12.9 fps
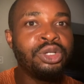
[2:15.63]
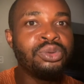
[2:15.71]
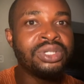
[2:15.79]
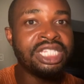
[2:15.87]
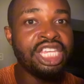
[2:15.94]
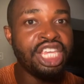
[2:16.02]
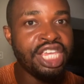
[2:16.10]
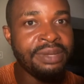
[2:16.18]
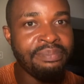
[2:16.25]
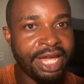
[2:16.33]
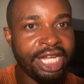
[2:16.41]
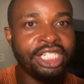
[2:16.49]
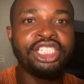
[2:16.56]
you see
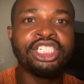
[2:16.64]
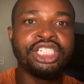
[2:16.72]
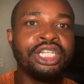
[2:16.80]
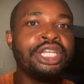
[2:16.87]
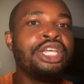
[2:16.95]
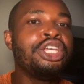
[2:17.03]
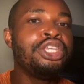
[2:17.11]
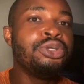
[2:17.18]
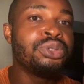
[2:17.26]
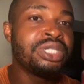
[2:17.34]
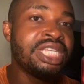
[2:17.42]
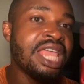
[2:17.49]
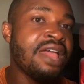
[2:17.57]
image. You
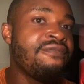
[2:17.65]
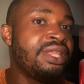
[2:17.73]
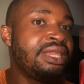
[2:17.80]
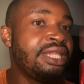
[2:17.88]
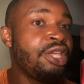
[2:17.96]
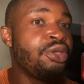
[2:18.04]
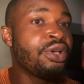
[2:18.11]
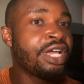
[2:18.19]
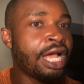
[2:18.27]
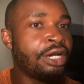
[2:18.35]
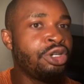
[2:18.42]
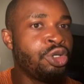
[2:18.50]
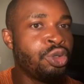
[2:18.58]
see everything you
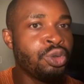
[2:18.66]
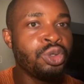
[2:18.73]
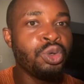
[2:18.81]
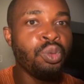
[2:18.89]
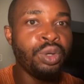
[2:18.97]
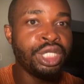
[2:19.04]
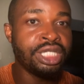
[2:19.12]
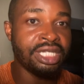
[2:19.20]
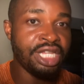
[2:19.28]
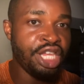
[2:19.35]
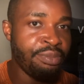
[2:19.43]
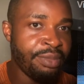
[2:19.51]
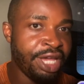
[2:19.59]
can do with
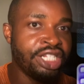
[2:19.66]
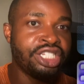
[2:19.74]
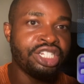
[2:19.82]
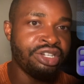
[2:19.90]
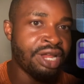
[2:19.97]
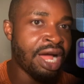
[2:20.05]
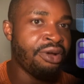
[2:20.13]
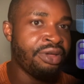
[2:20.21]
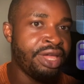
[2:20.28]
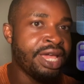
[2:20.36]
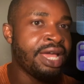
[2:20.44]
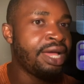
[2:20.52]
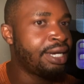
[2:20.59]
image down
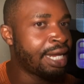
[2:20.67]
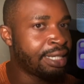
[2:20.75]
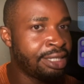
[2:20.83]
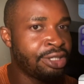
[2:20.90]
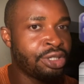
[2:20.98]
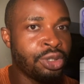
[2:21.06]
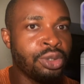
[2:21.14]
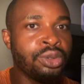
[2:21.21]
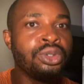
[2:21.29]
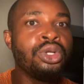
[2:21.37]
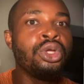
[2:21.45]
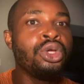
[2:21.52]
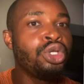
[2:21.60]
here. That is
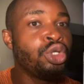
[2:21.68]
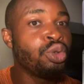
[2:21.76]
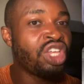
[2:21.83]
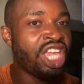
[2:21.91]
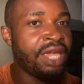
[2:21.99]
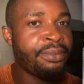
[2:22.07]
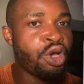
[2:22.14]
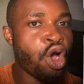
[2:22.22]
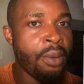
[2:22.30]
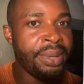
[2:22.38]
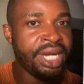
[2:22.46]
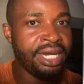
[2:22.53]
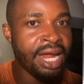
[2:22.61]
cool. You keep
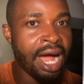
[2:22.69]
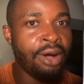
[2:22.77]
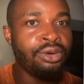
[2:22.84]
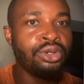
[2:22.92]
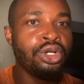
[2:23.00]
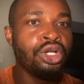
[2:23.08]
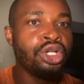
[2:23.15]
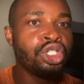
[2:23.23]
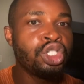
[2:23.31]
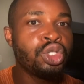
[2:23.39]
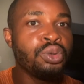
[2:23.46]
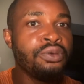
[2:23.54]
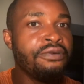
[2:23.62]
coming down
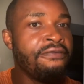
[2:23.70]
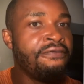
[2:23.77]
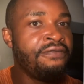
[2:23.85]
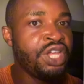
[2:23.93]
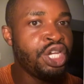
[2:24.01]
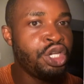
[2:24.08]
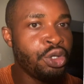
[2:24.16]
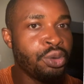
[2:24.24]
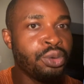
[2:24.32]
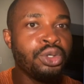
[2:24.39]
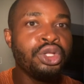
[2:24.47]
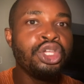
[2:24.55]
to video.